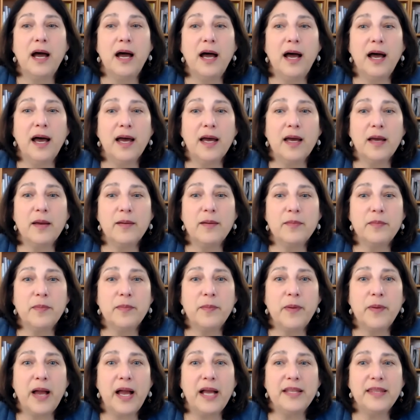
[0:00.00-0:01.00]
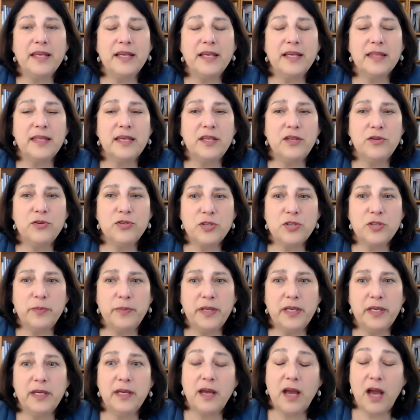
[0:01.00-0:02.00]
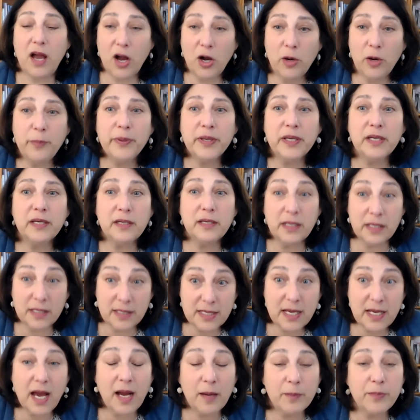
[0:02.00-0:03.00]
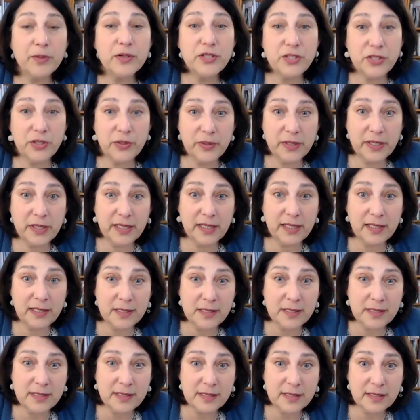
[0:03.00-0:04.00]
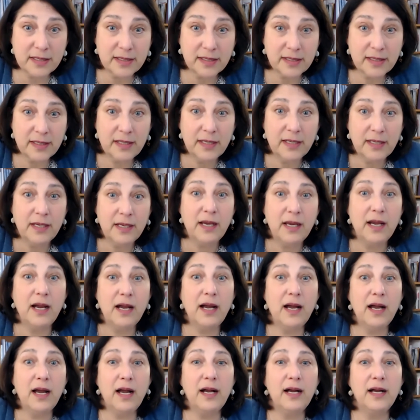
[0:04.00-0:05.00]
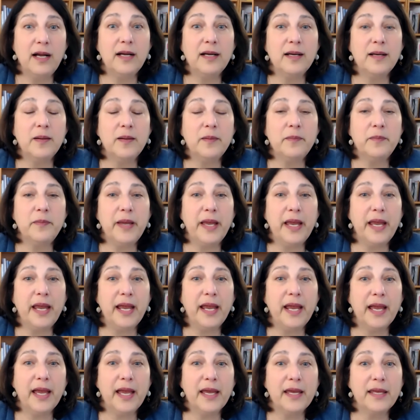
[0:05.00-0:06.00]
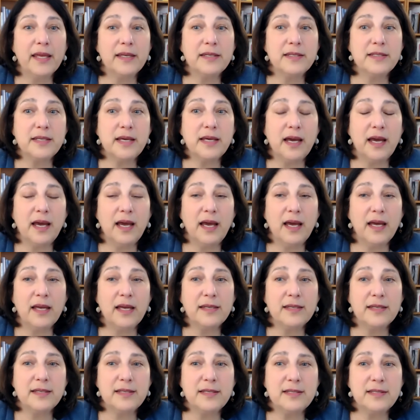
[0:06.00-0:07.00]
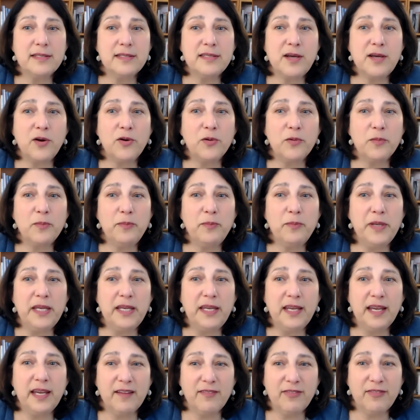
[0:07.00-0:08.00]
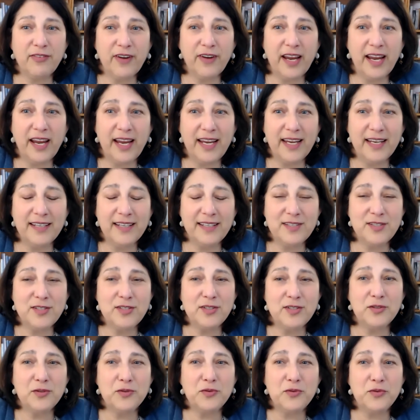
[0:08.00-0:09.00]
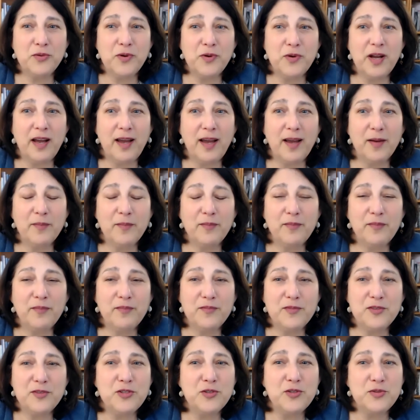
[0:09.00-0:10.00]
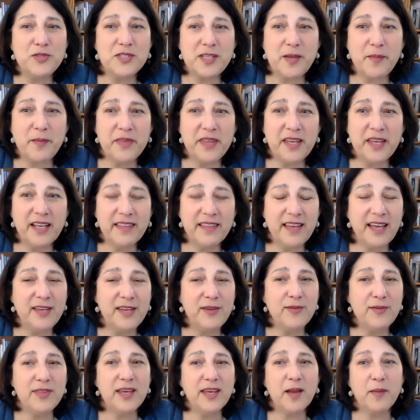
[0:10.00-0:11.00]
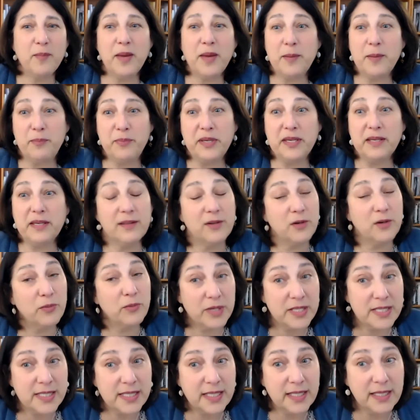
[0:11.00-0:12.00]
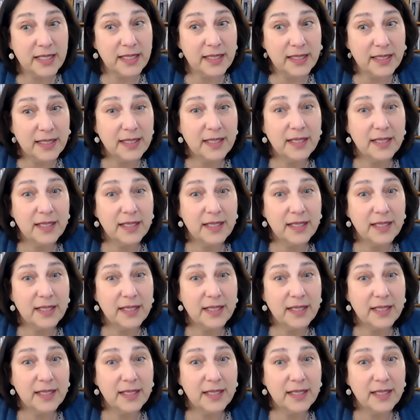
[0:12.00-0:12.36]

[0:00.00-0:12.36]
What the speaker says: I think that you should be open to opportunities, and don't be afraid to do something that you think might be a little risky,